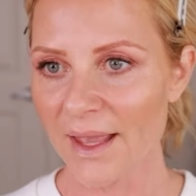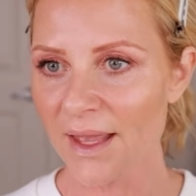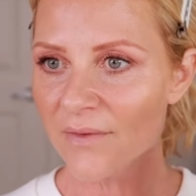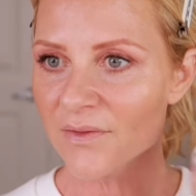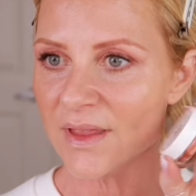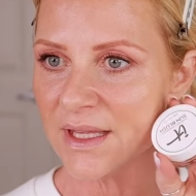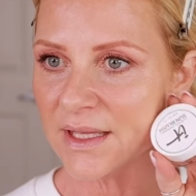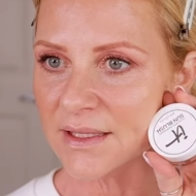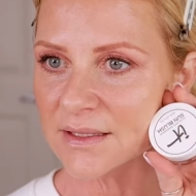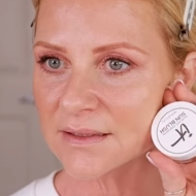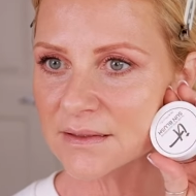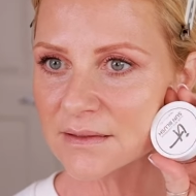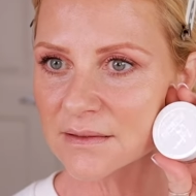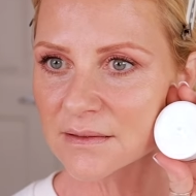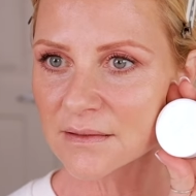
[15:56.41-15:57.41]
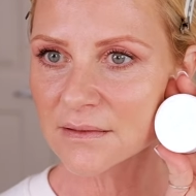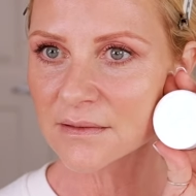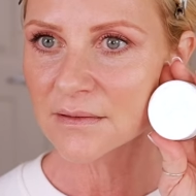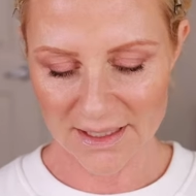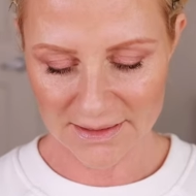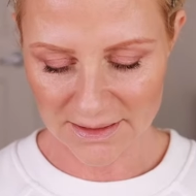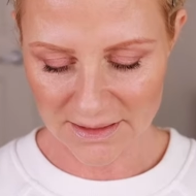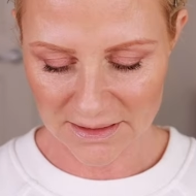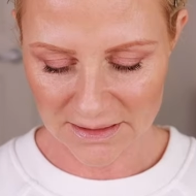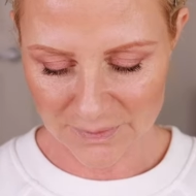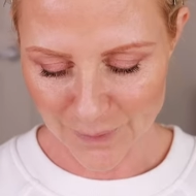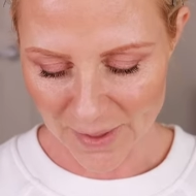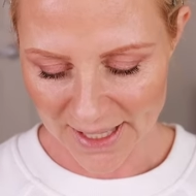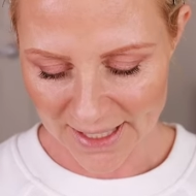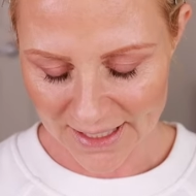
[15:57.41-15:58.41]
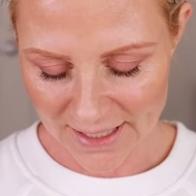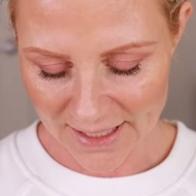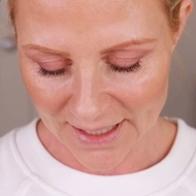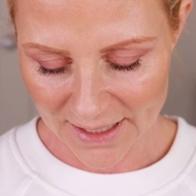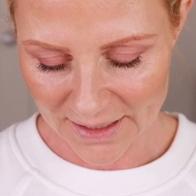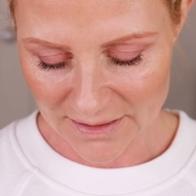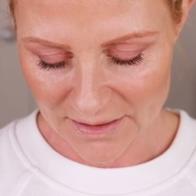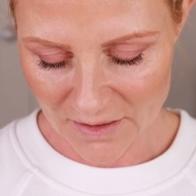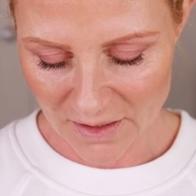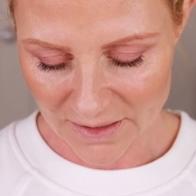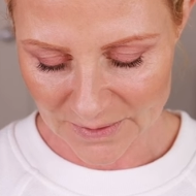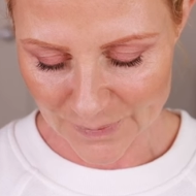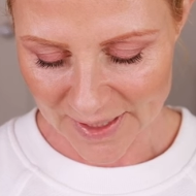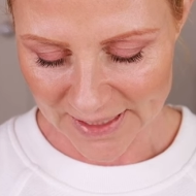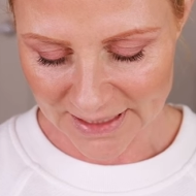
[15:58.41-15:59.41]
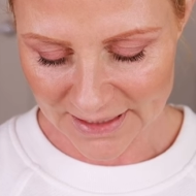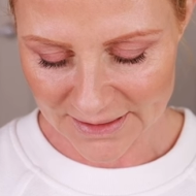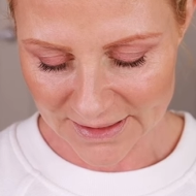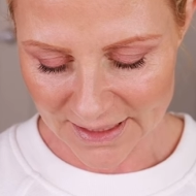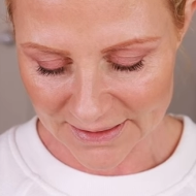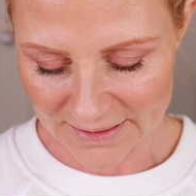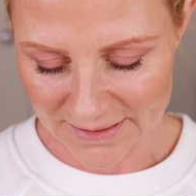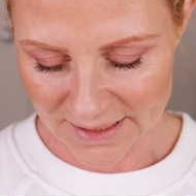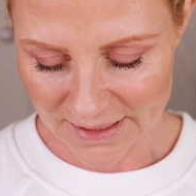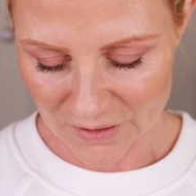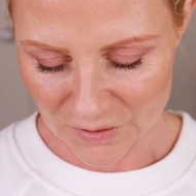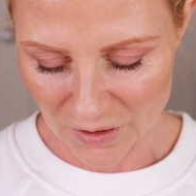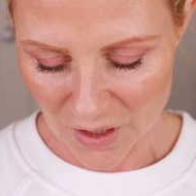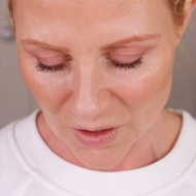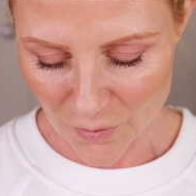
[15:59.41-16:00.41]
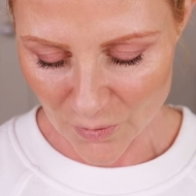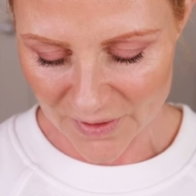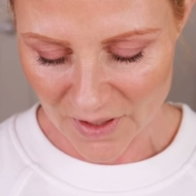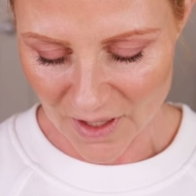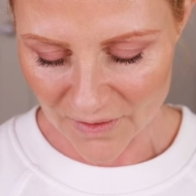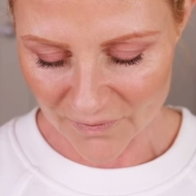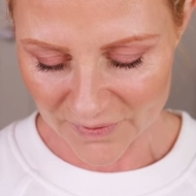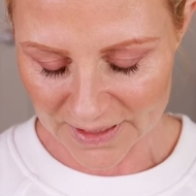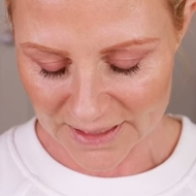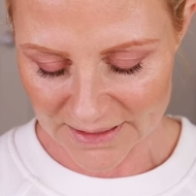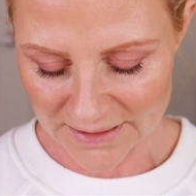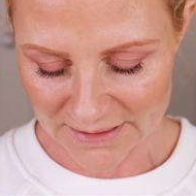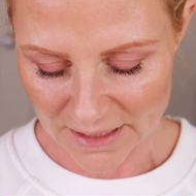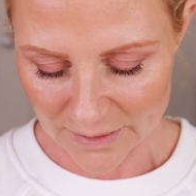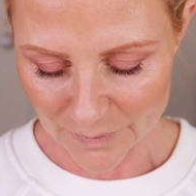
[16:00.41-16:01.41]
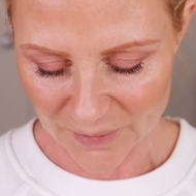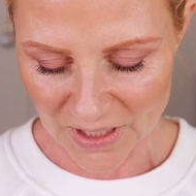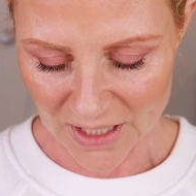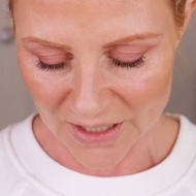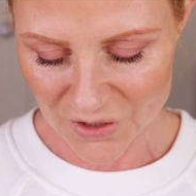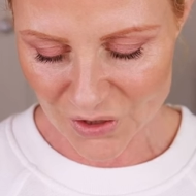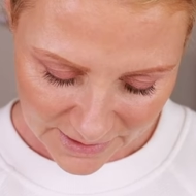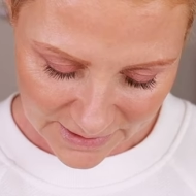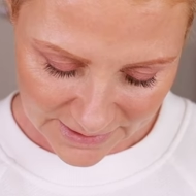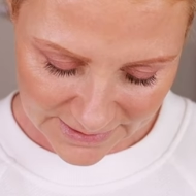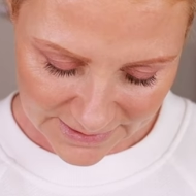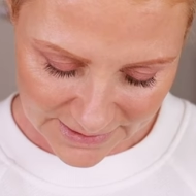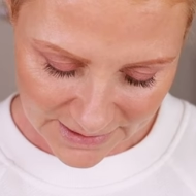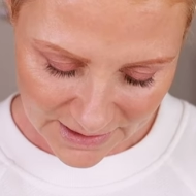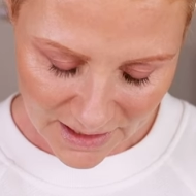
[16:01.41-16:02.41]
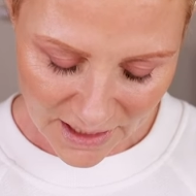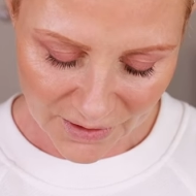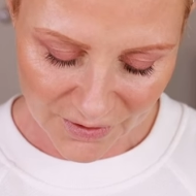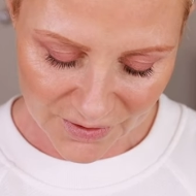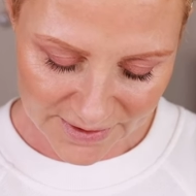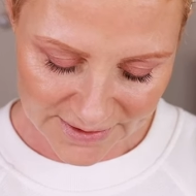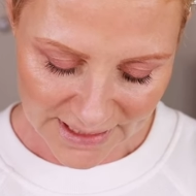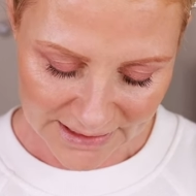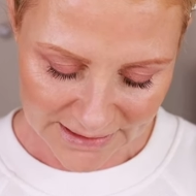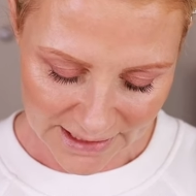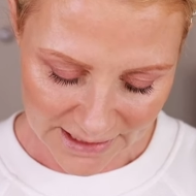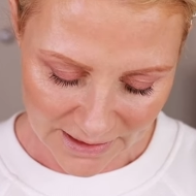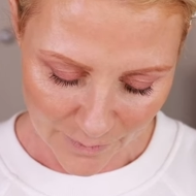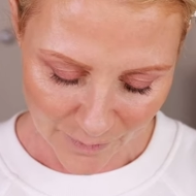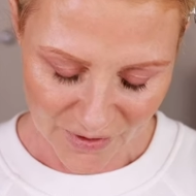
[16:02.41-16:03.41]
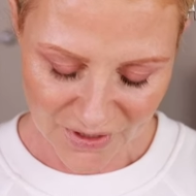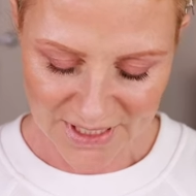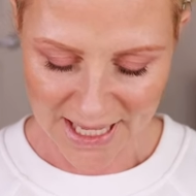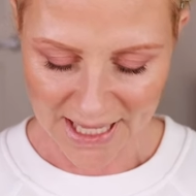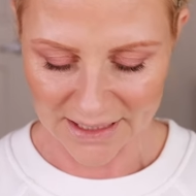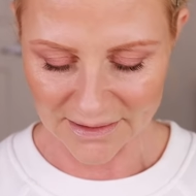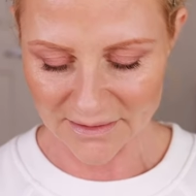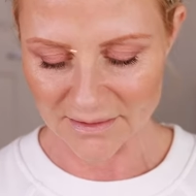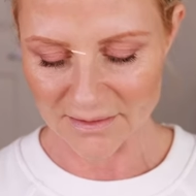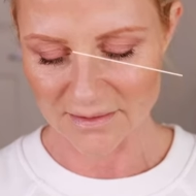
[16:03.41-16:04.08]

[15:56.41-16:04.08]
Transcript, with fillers: I have this. This is by It Cosmetics. It's the Glow with Confidence Sun Blush. This is in the color Sunlit number 10.